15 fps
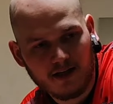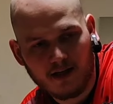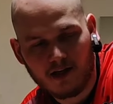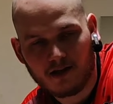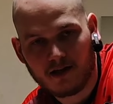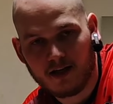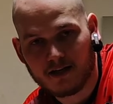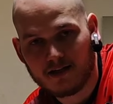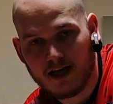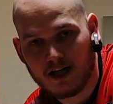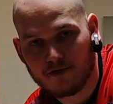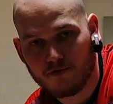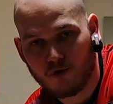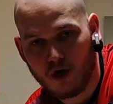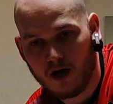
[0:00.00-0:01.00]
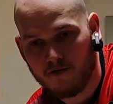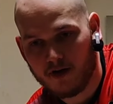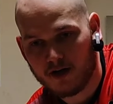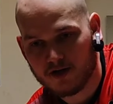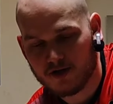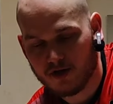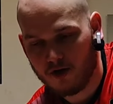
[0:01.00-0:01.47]
eat like that
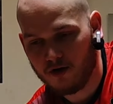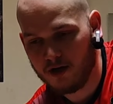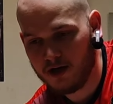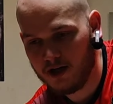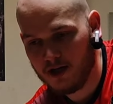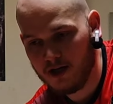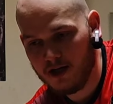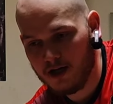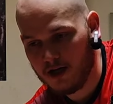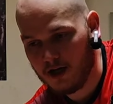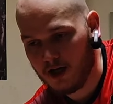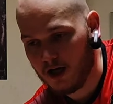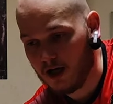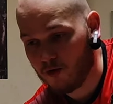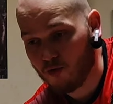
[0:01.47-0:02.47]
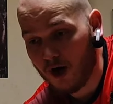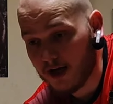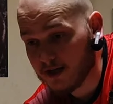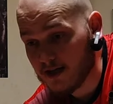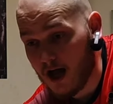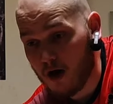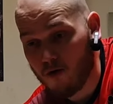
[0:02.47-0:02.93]
forever. So
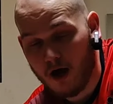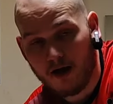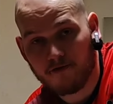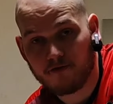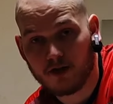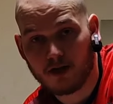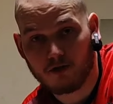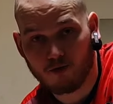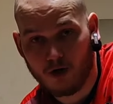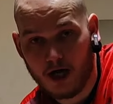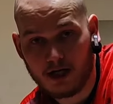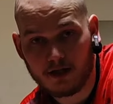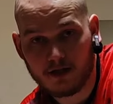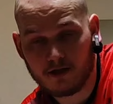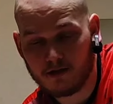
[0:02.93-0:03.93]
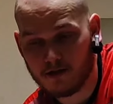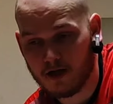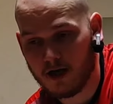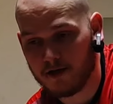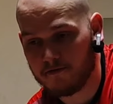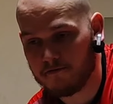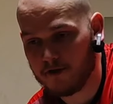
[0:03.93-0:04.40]
right now I feel great.
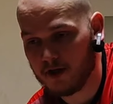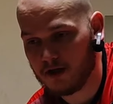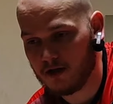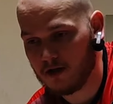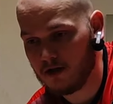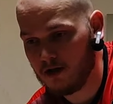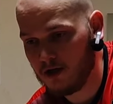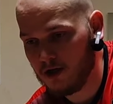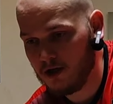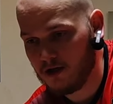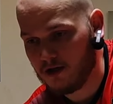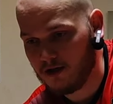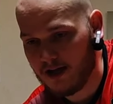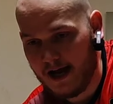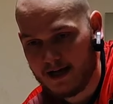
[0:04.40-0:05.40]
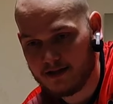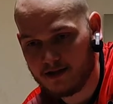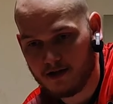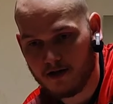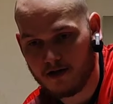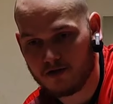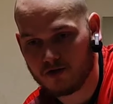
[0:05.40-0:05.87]
I feel
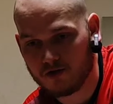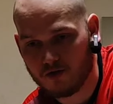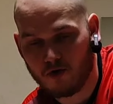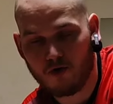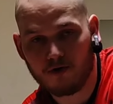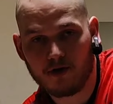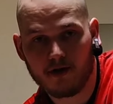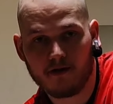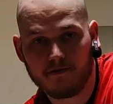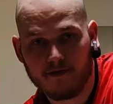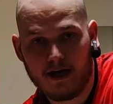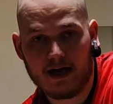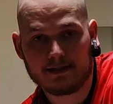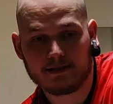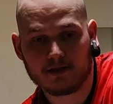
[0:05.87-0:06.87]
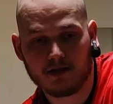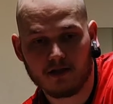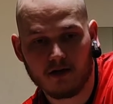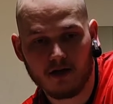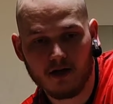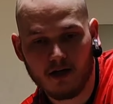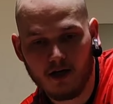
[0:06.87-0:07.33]
lighter, stronger,
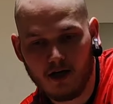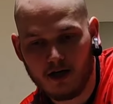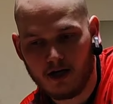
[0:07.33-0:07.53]
faster.